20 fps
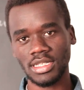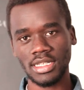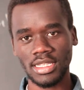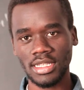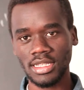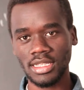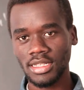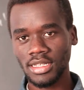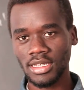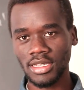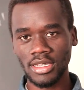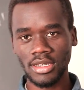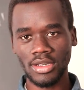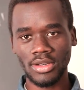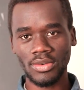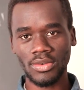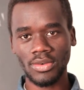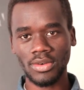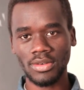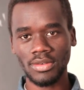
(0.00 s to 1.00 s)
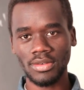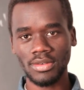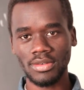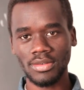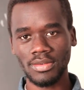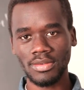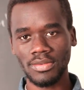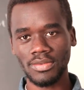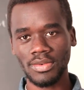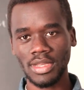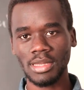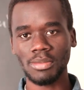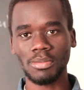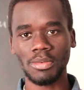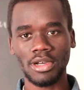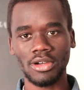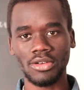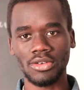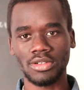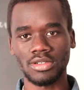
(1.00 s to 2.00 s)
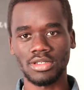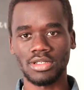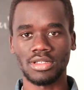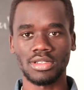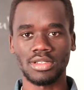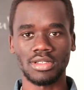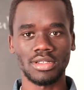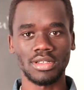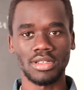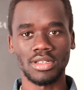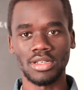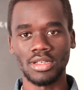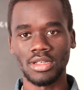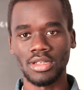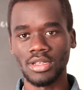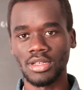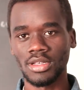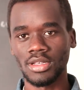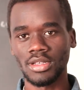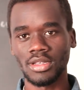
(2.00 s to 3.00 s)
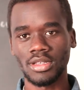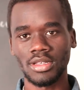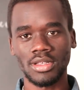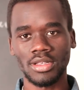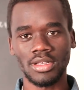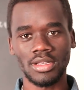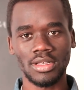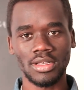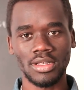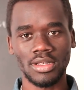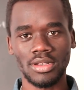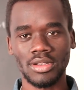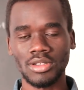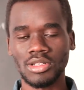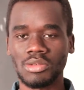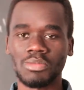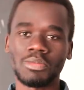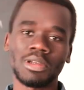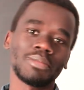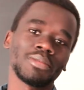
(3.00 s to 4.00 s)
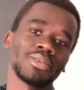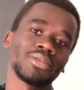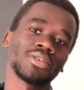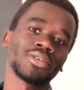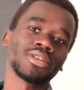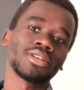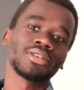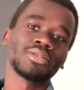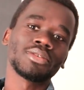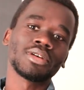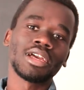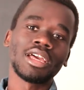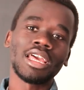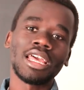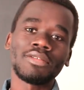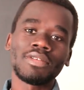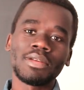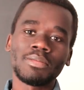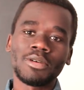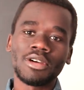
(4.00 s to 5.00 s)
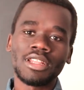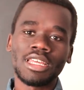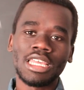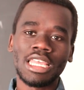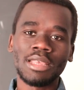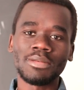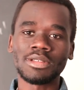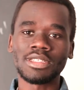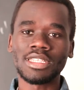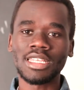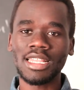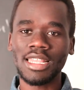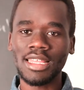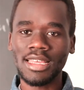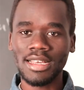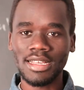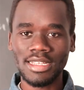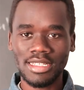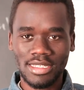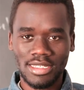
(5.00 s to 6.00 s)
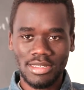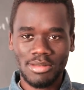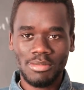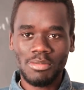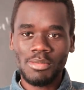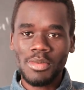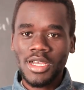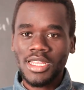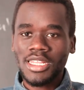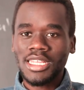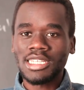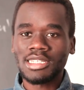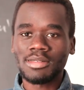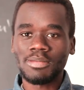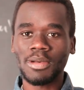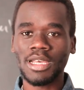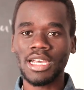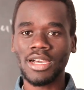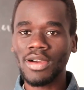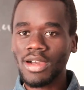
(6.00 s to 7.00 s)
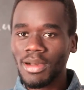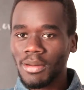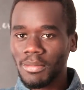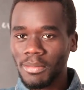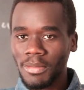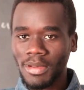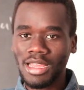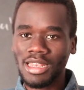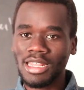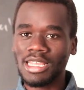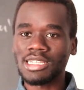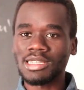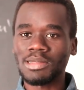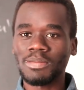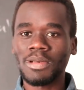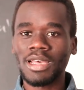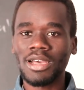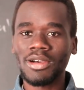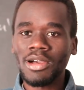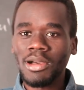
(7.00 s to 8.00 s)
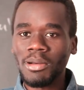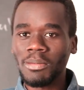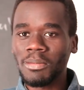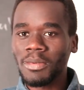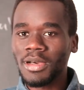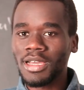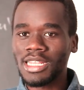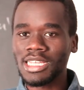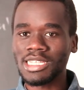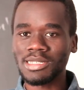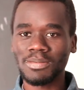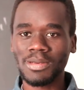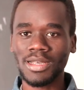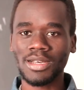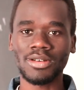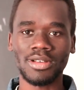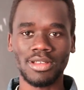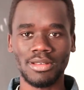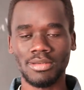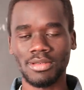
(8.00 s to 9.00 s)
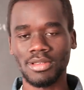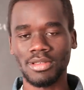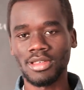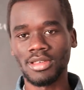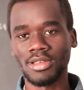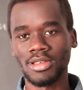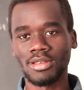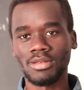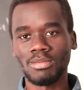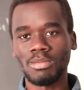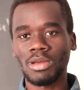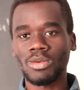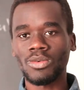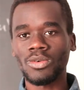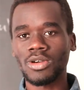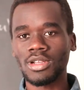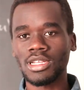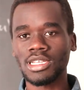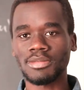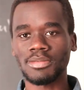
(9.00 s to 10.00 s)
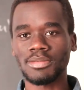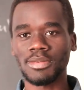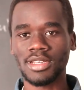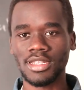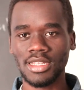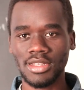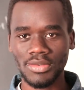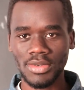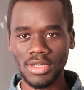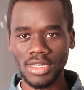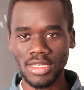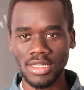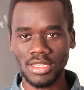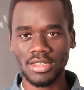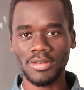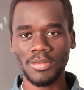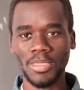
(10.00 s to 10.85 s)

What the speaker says: and what fake power is. Because remember what everybody keeps telling us: money is power, money is power, money is power. But what is money really?